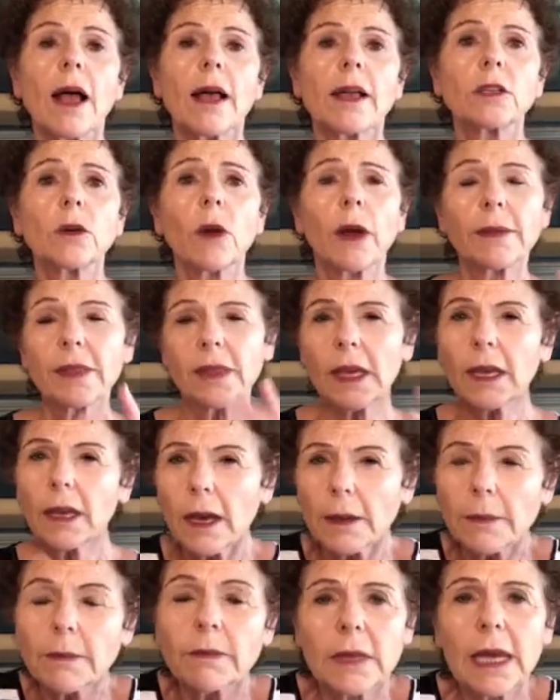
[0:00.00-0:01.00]
So I think
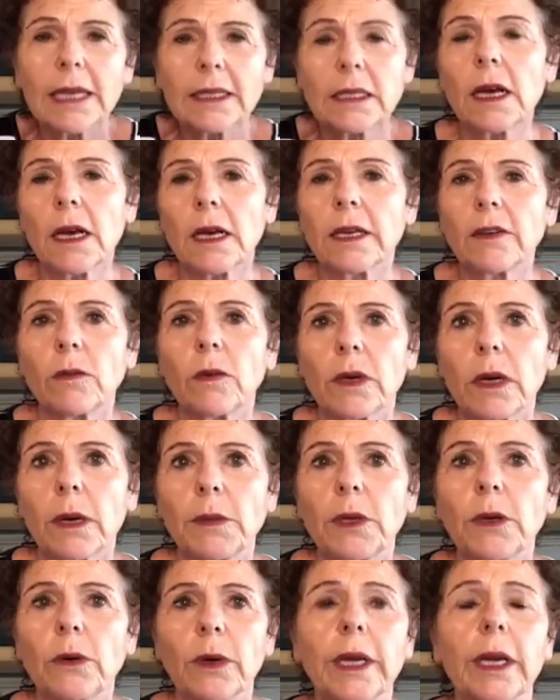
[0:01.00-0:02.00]
I'm, that's kind of what I'm
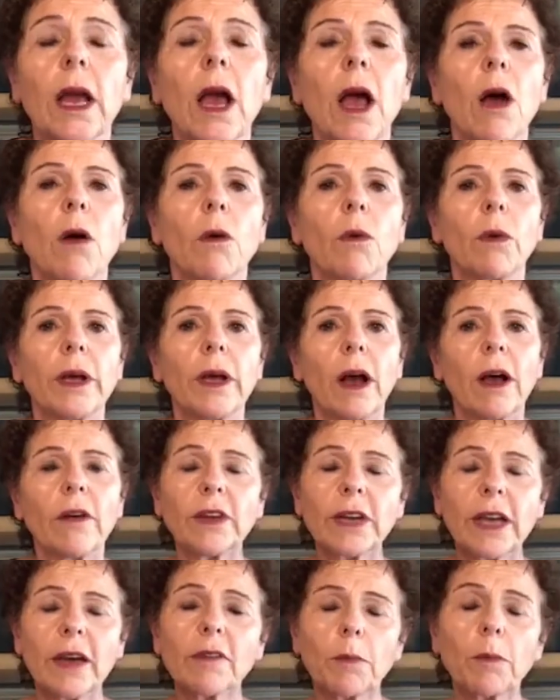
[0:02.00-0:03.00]
doing. We
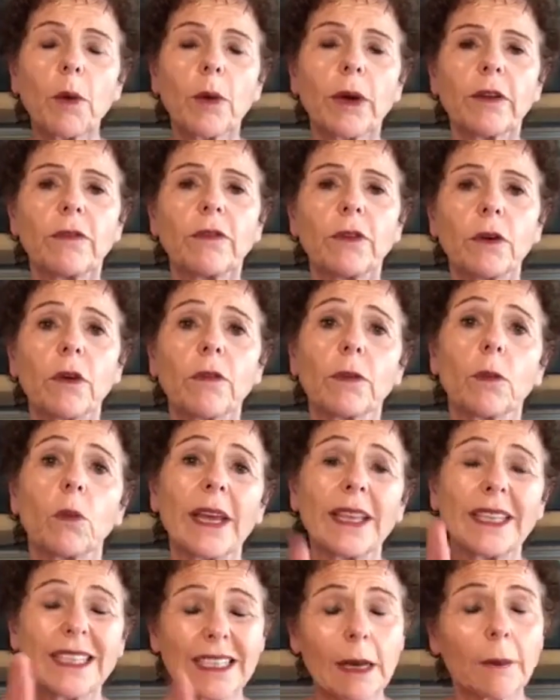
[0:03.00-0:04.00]
often have a point of view of the
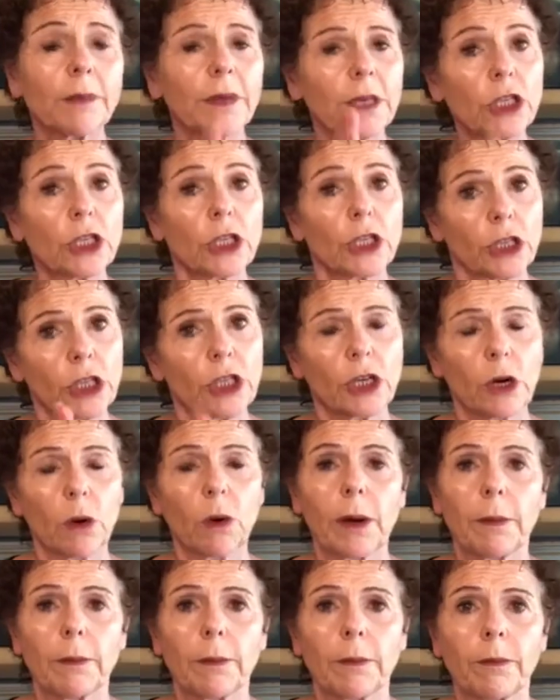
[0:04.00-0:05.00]
way something should show
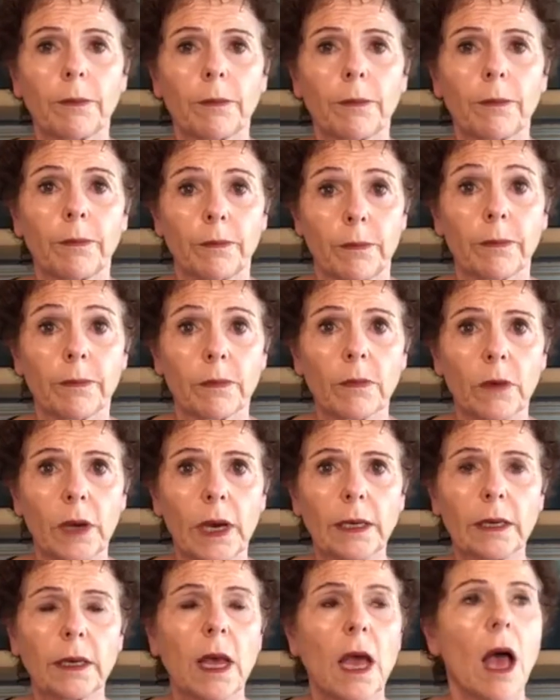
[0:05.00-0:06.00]
up,
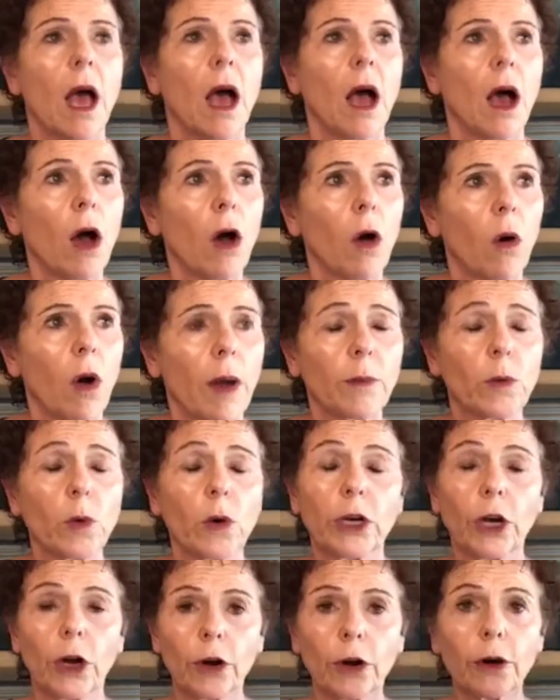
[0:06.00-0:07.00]
right? oh, I'm
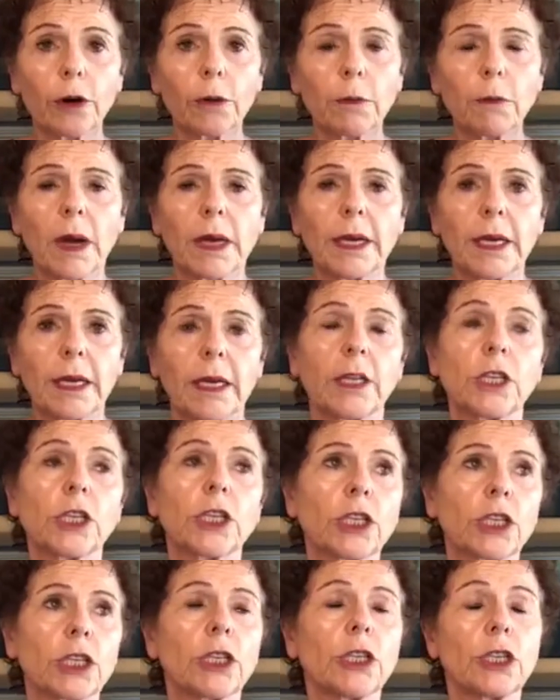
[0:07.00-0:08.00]
going to earn money. It
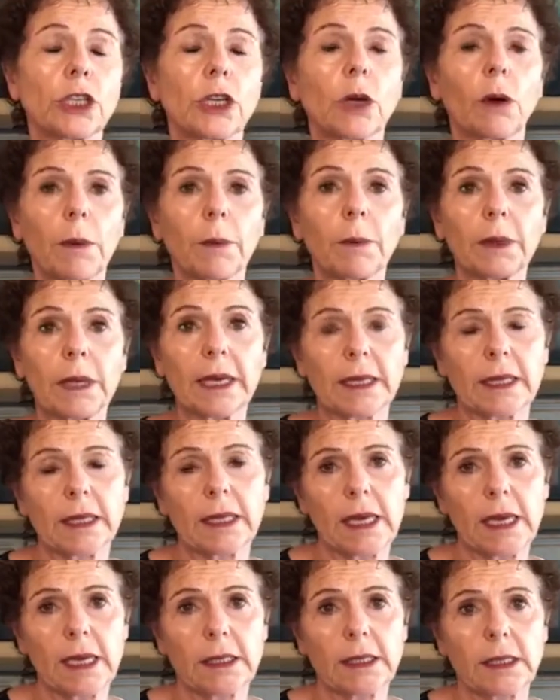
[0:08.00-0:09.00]
should show up like
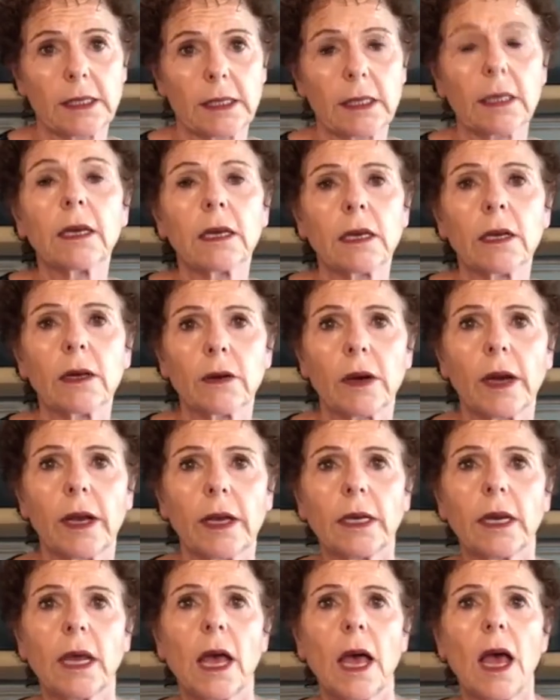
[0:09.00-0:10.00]
this,
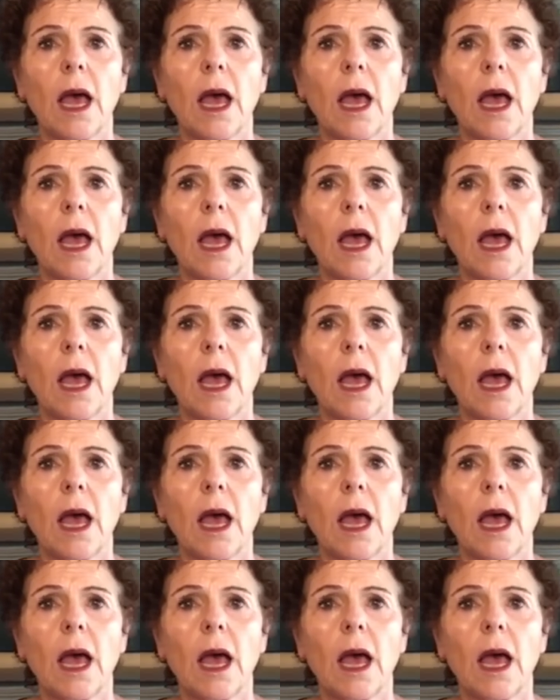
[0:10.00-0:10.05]
right?